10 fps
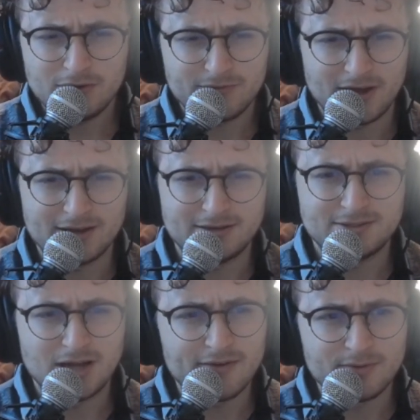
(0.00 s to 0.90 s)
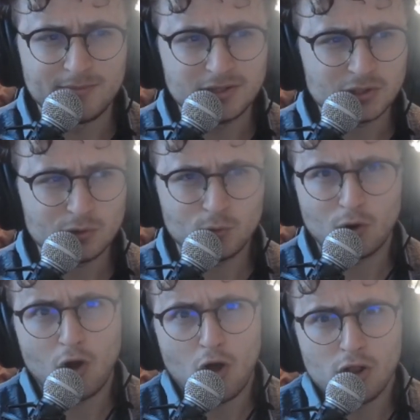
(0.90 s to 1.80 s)
you got Donovan Mitchell, who are
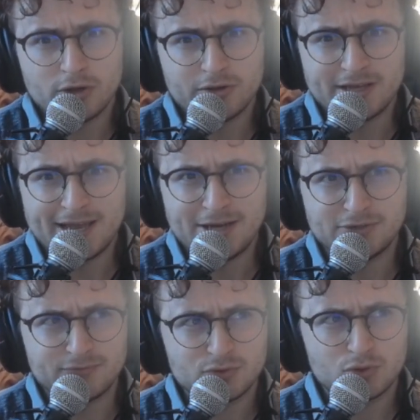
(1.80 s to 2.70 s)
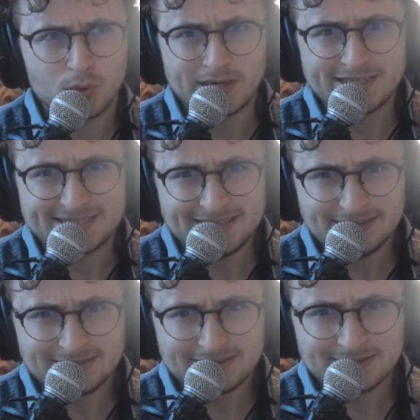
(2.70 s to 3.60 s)
all under the age of
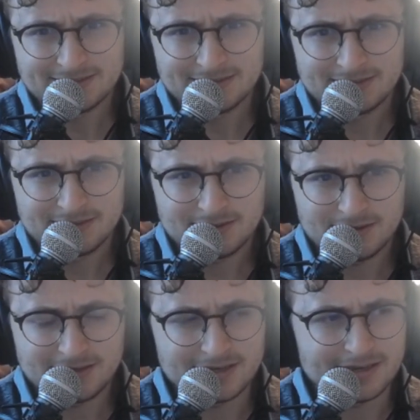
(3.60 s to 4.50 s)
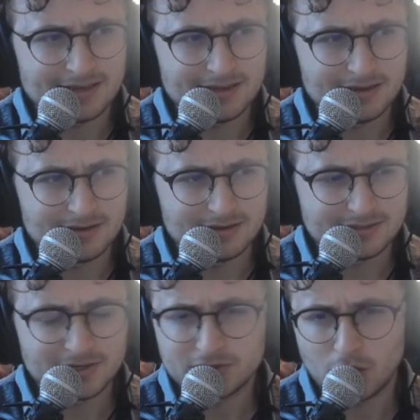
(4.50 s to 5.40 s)
26. I think
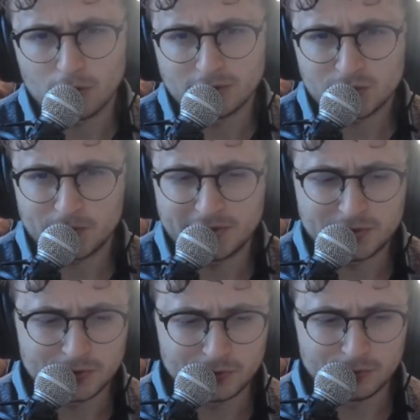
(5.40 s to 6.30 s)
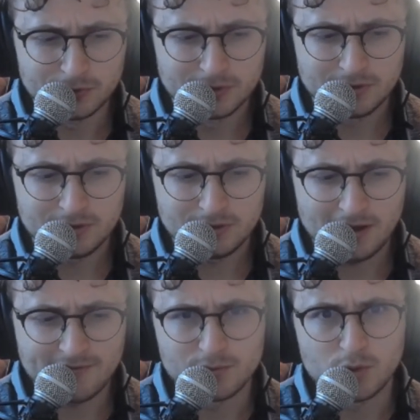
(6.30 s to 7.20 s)
Darius Garland's 22,
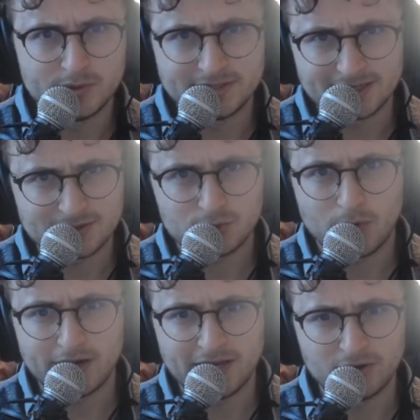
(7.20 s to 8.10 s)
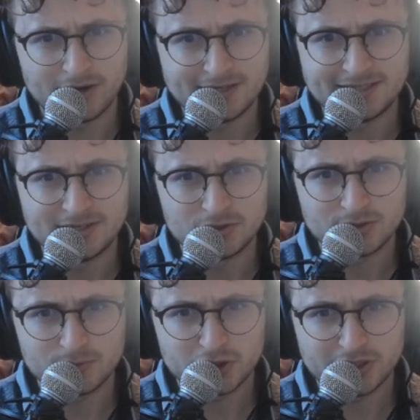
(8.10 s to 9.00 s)
Evan Mobley's like 20 or 19 or some
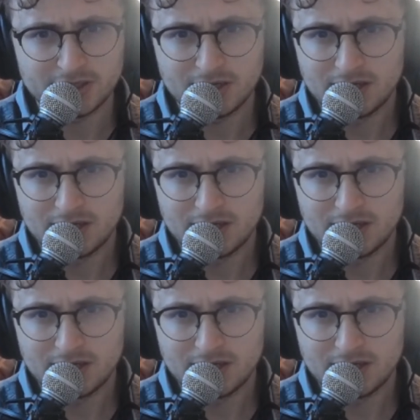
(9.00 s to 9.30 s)
shit,